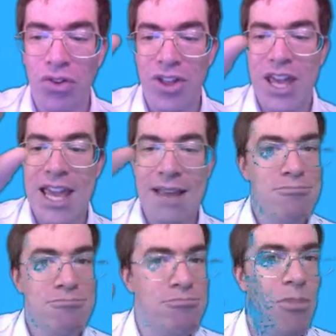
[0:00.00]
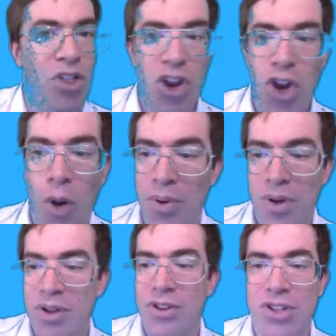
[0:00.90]
the knob
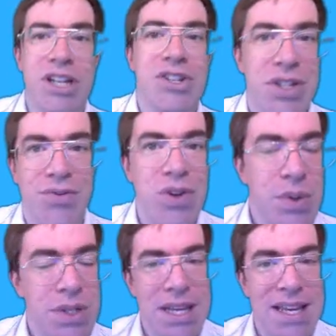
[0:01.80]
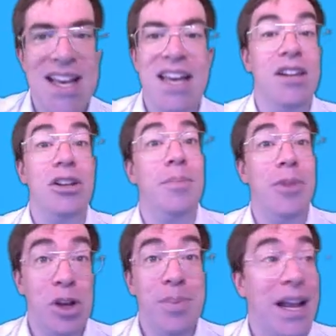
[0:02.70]
that changes the frequency, and then
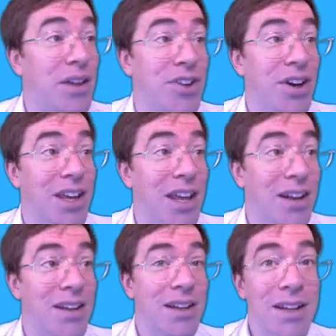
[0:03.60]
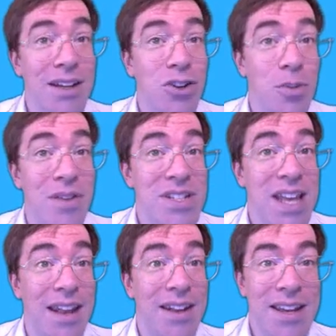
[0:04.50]
look back outside again, do a bit of a
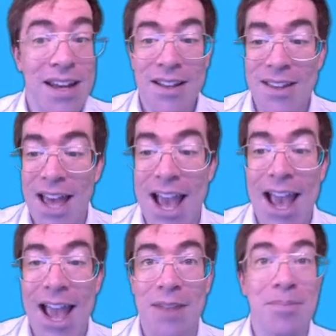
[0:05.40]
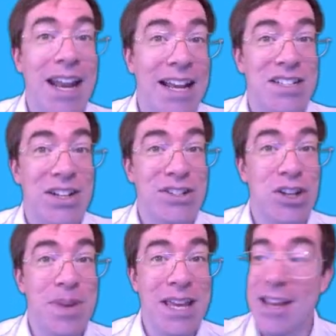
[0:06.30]
scan. Then my next task could
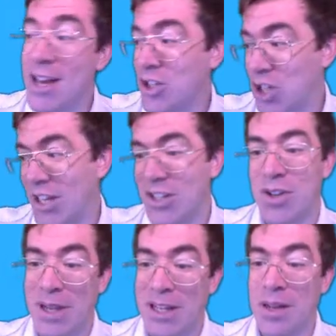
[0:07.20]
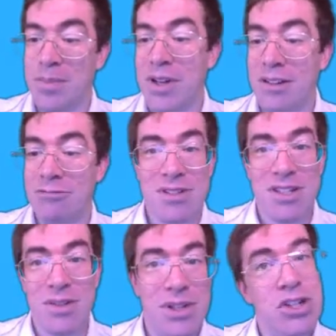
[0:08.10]
be change the big number
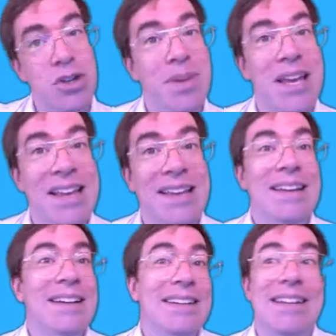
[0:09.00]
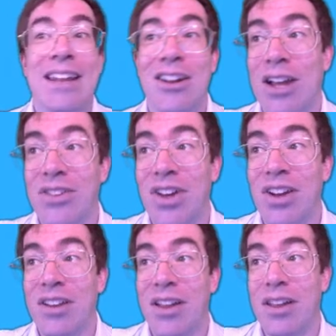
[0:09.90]
to what it should be, and then look outside
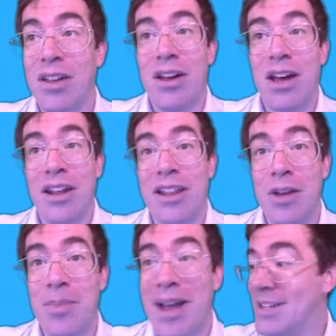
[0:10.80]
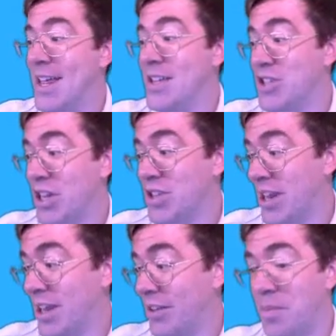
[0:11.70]
another little bit, and then change the
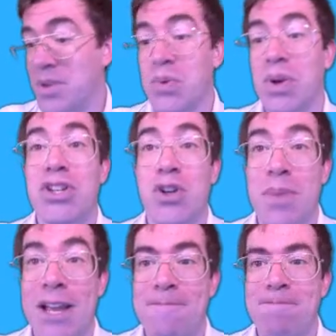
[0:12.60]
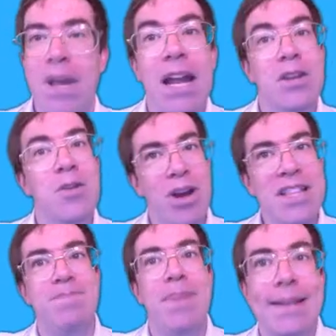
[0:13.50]
little number to what it should be. And you break this
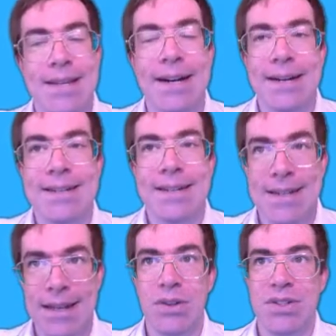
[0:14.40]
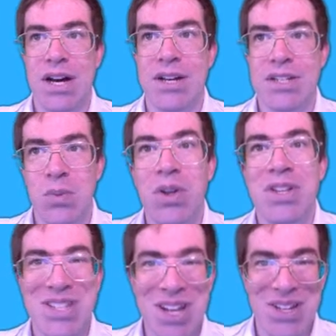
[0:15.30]
big task into the little task, and what
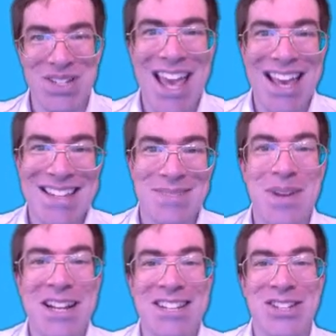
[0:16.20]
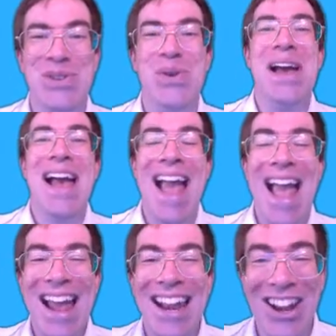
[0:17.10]
this does means you
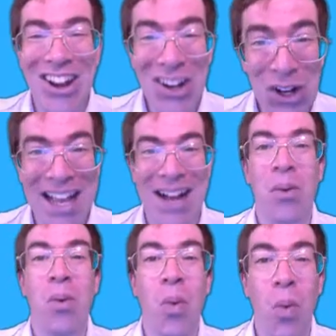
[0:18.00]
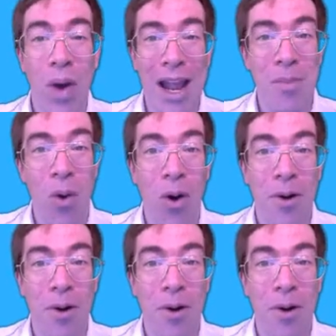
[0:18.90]
look out way more.